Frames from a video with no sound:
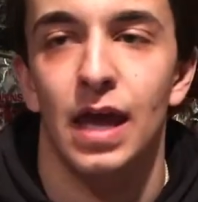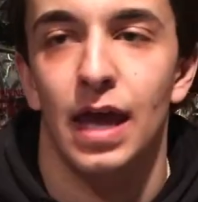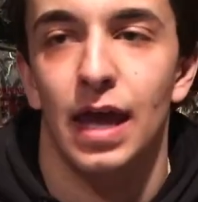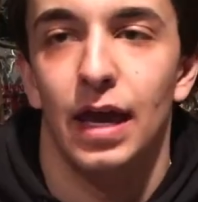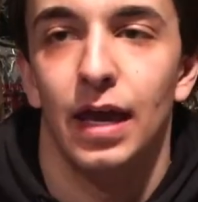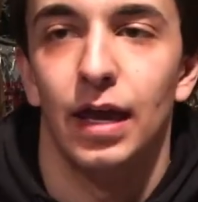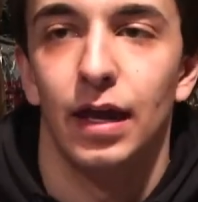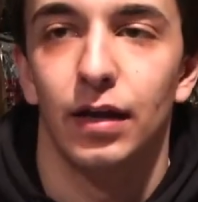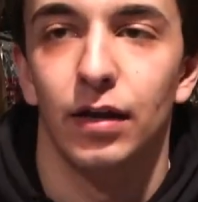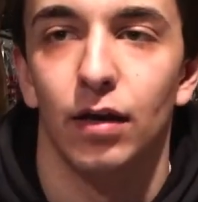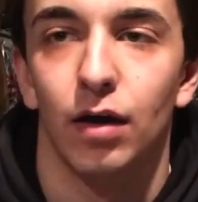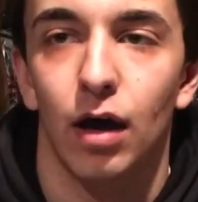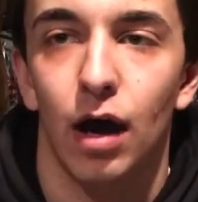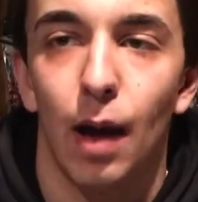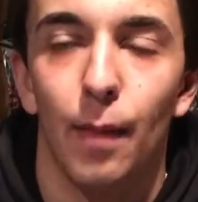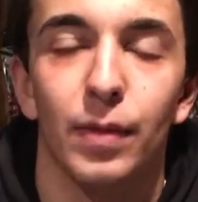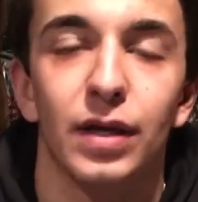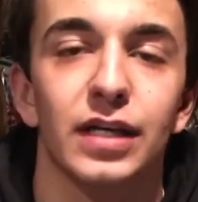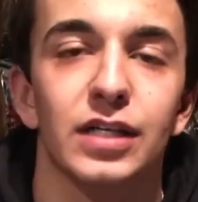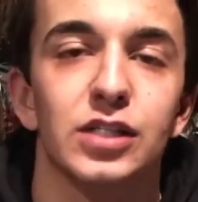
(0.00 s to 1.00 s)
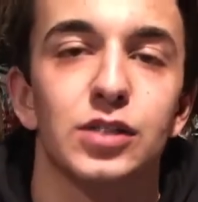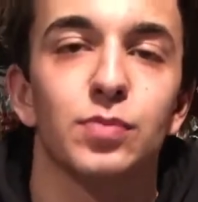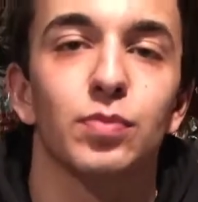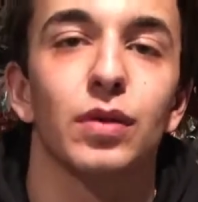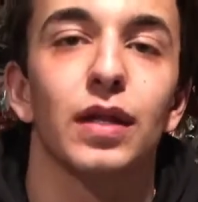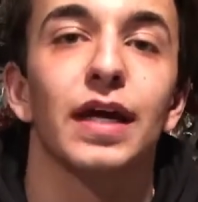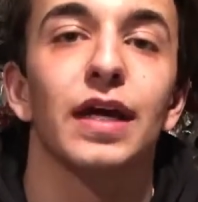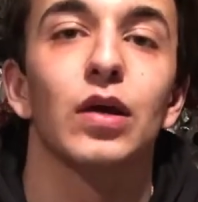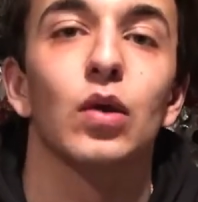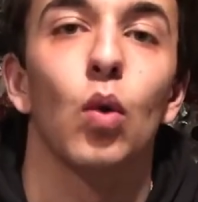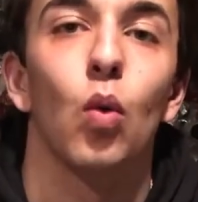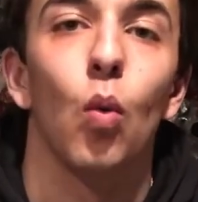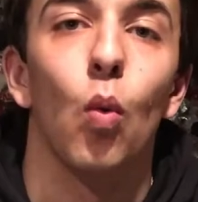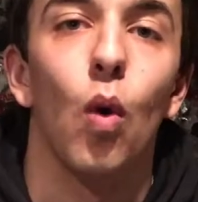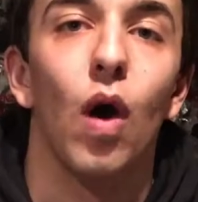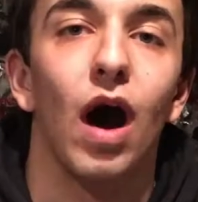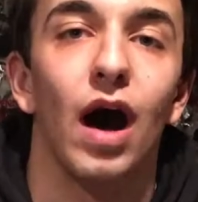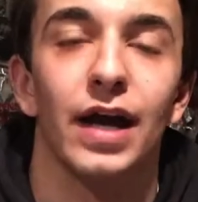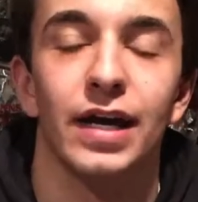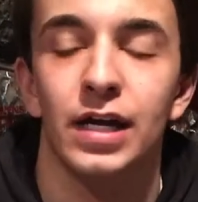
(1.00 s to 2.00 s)
And I'm gonna explain
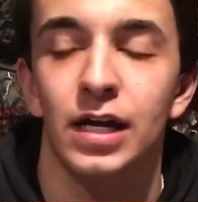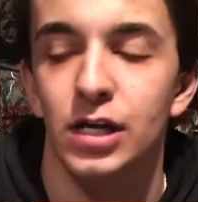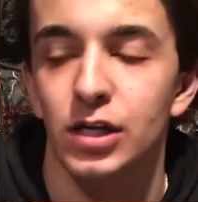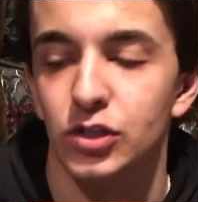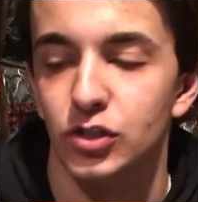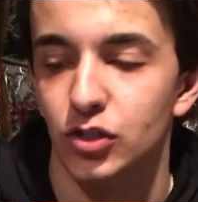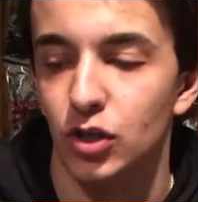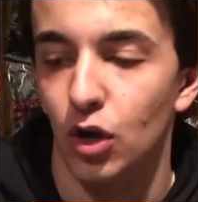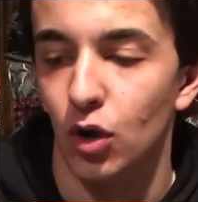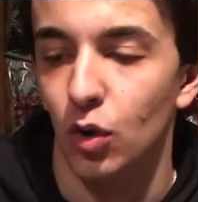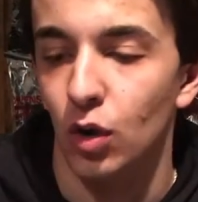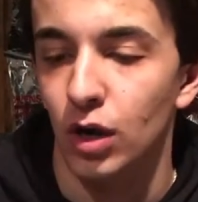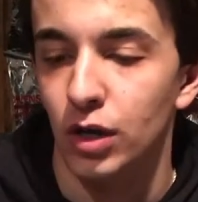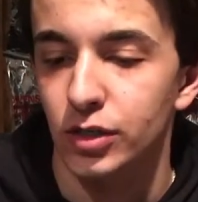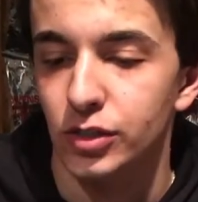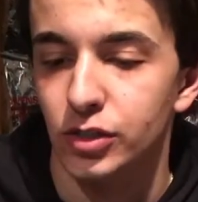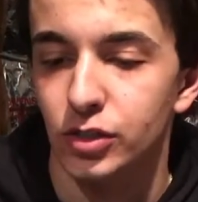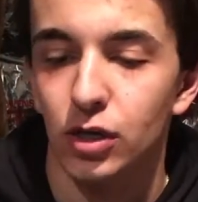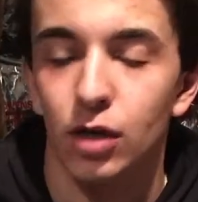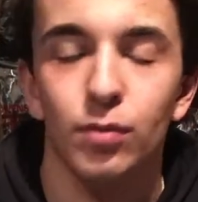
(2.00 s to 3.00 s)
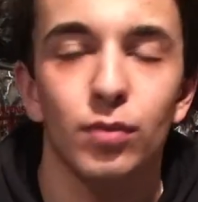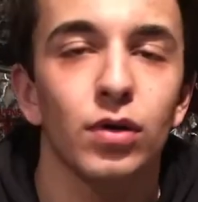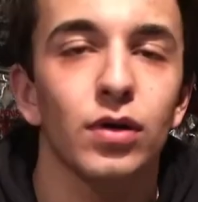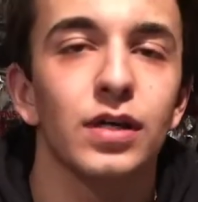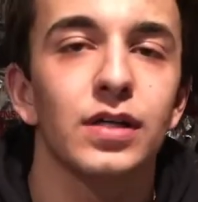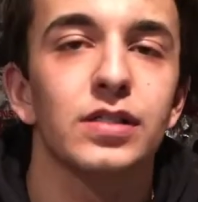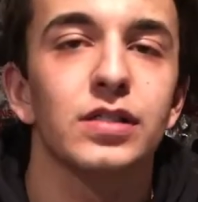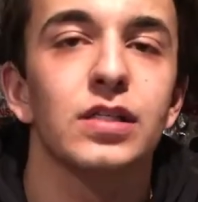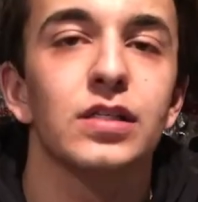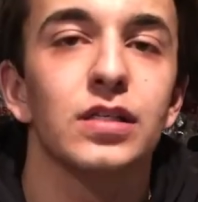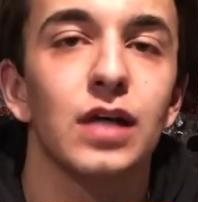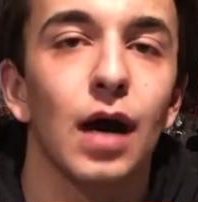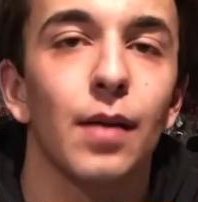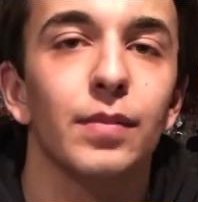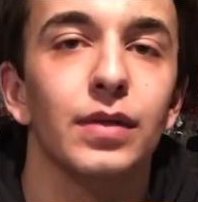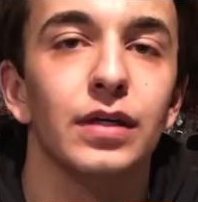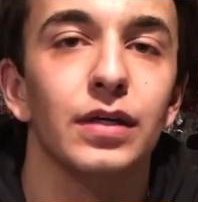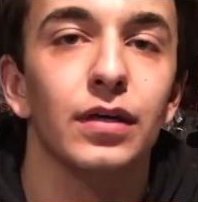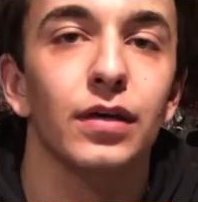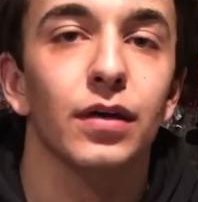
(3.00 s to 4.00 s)
why. So summer is the time
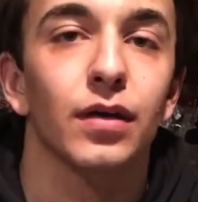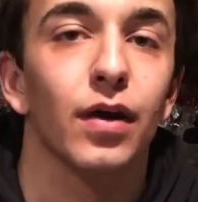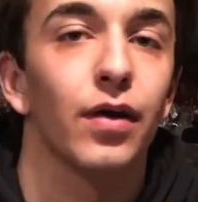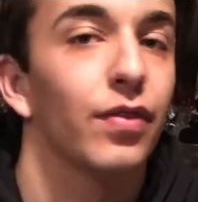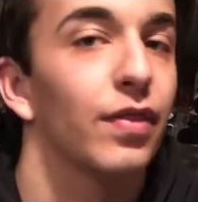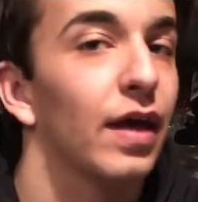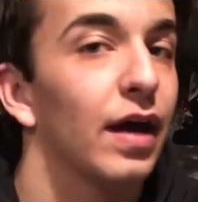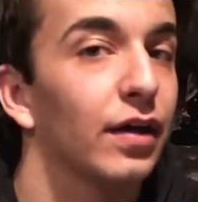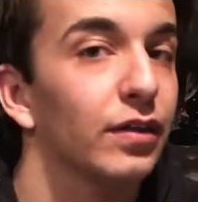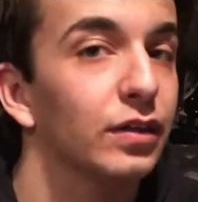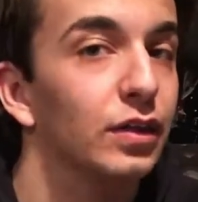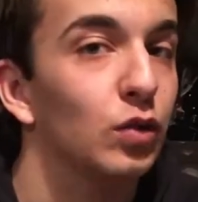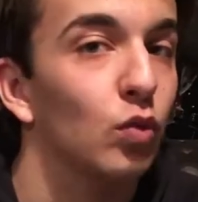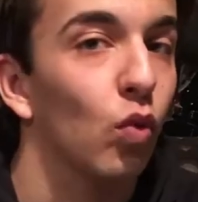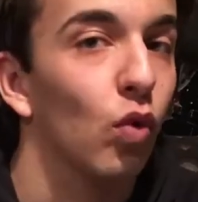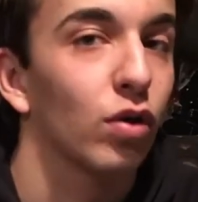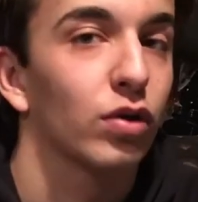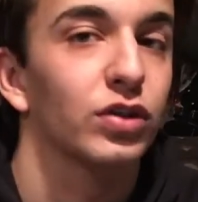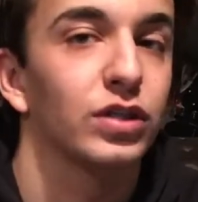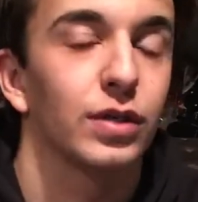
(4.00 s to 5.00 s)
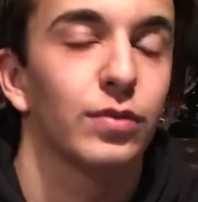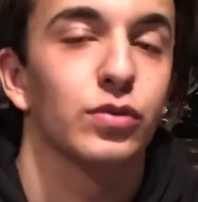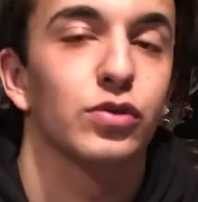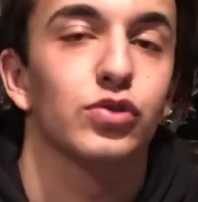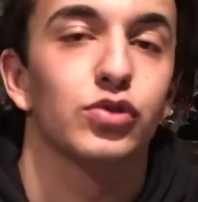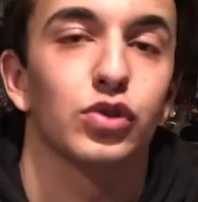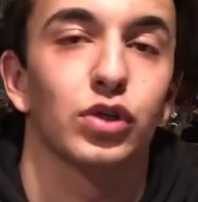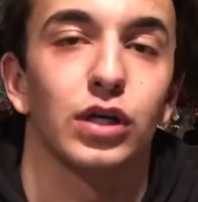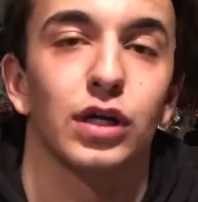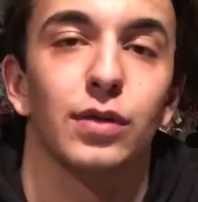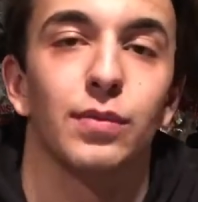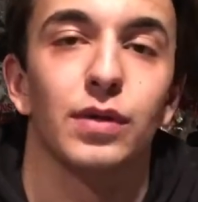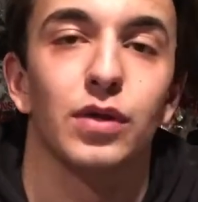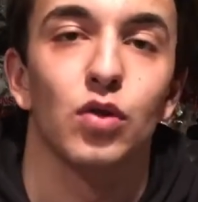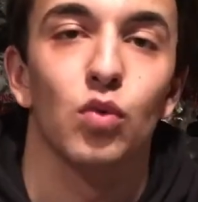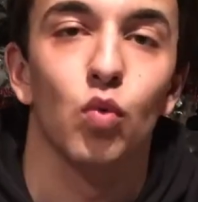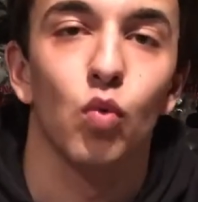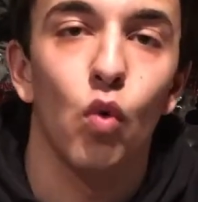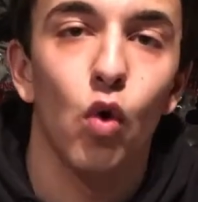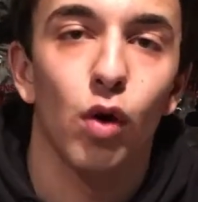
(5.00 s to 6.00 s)
of year that the water temperatures are gonna be
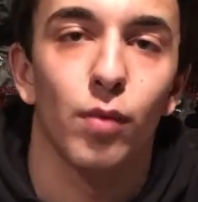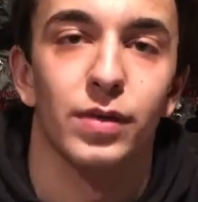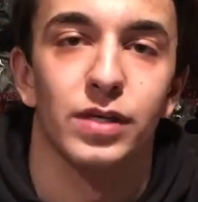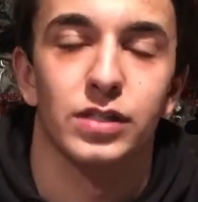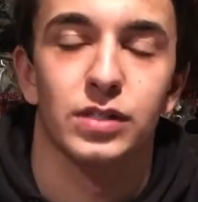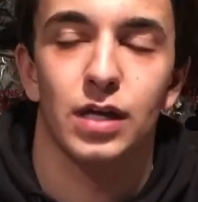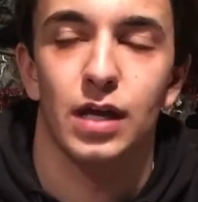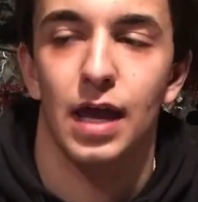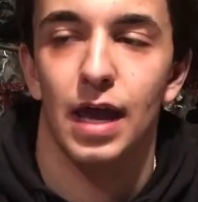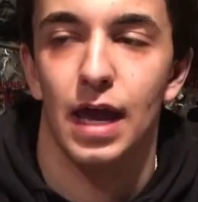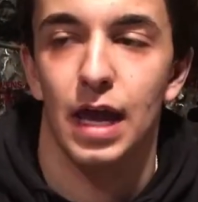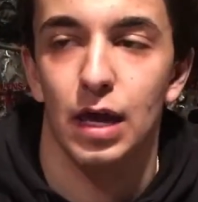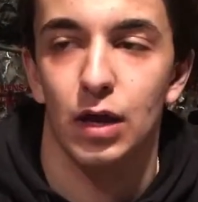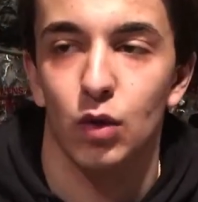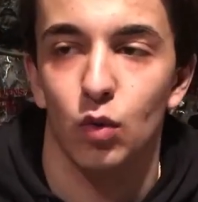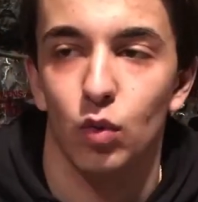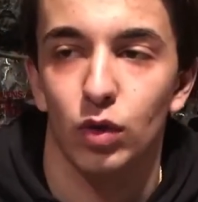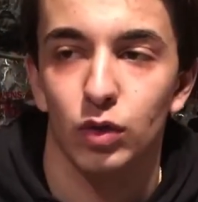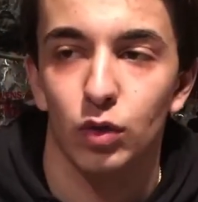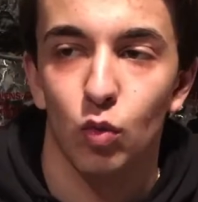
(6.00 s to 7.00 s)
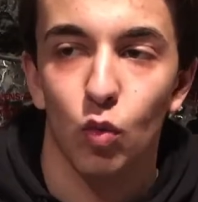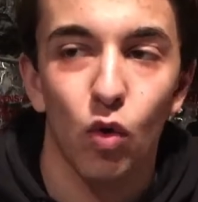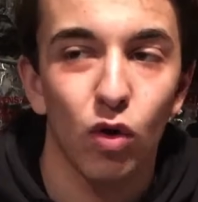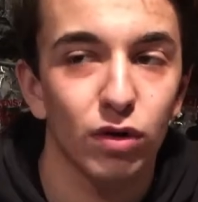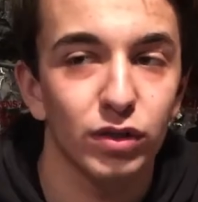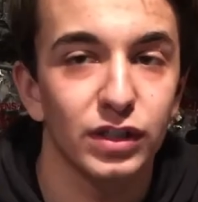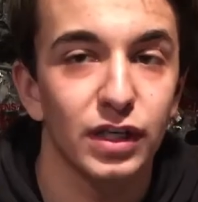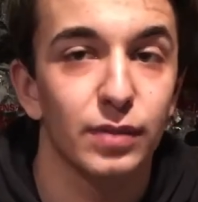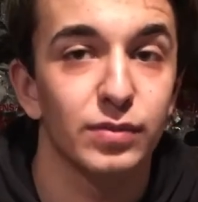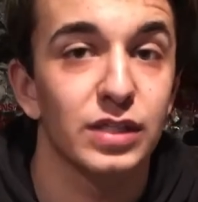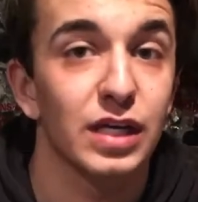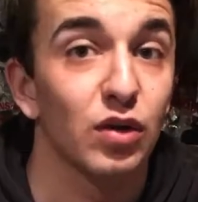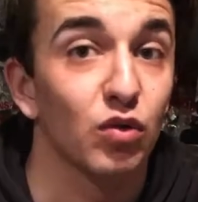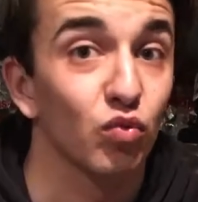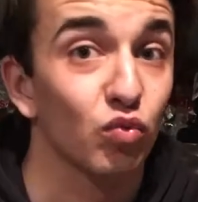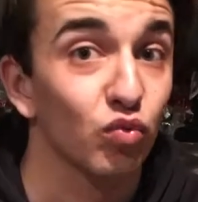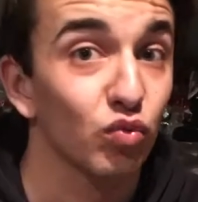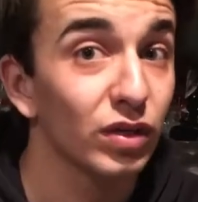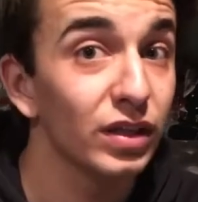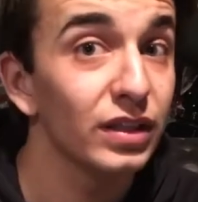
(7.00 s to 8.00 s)
the warmest. And when the water temps get
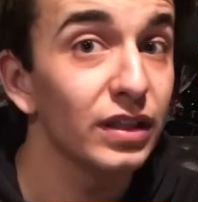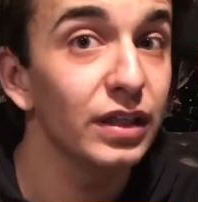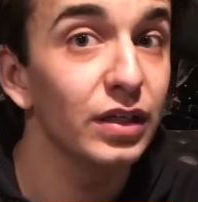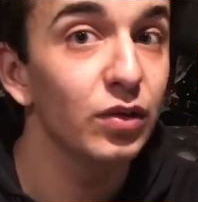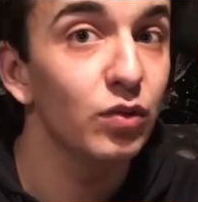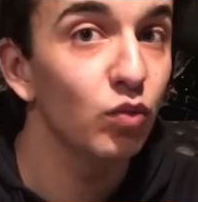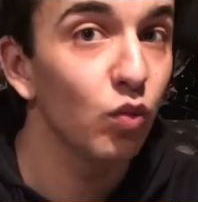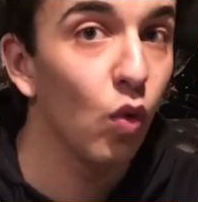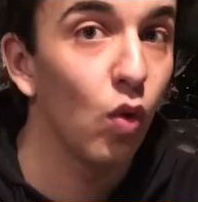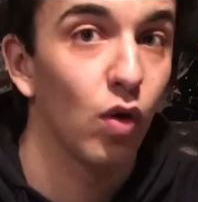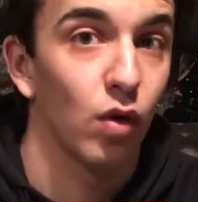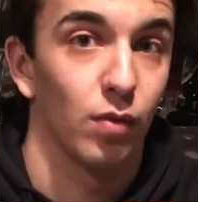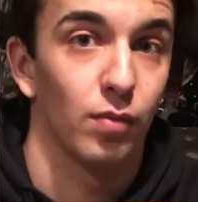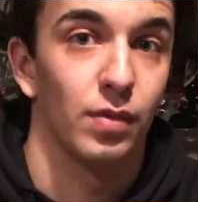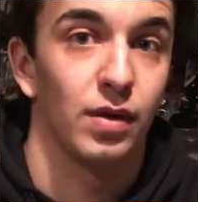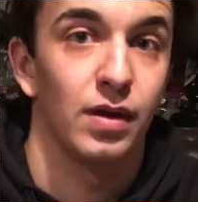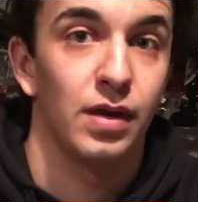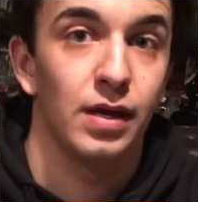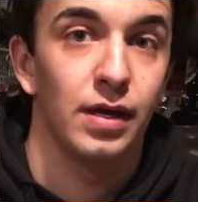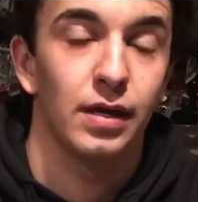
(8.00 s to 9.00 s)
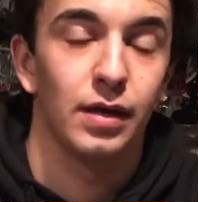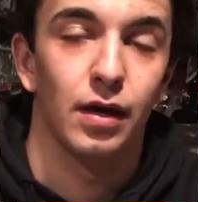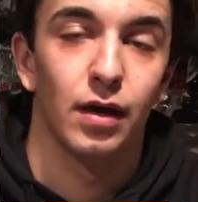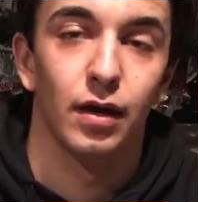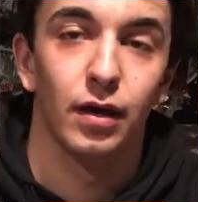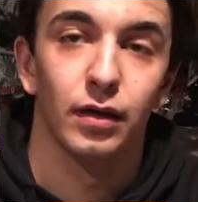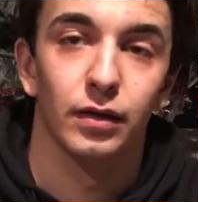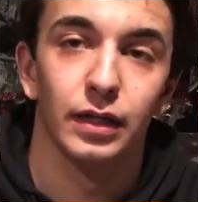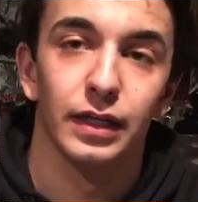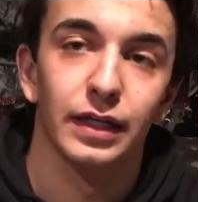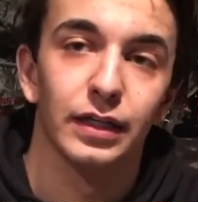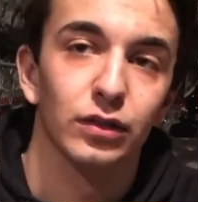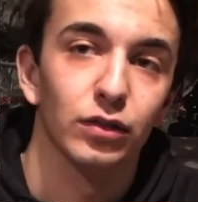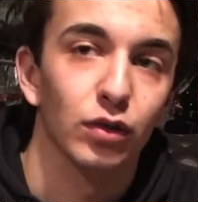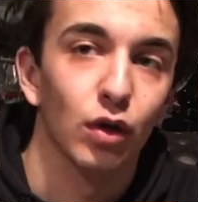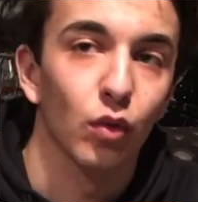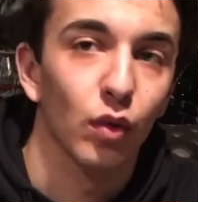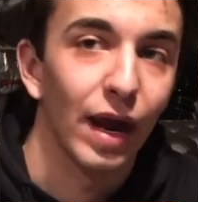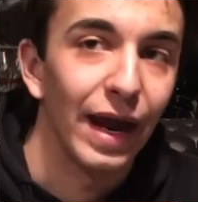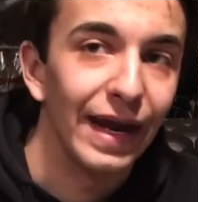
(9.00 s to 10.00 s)
really warm, like in the
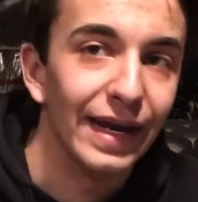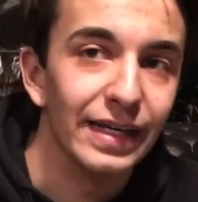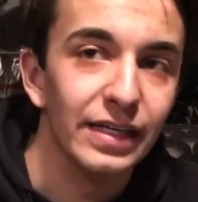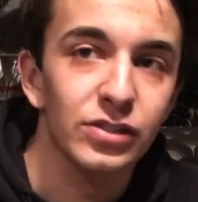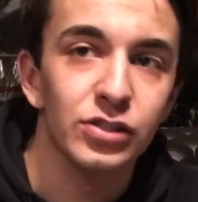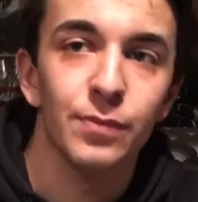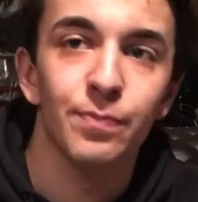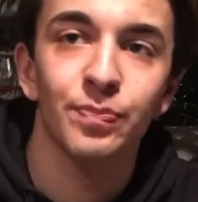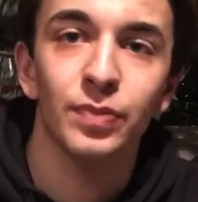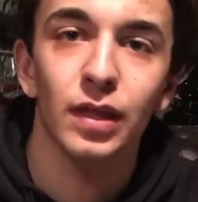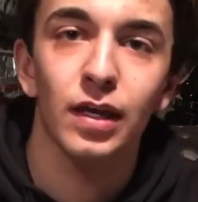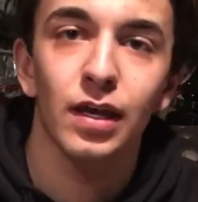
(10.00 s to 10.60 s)
lower 80s,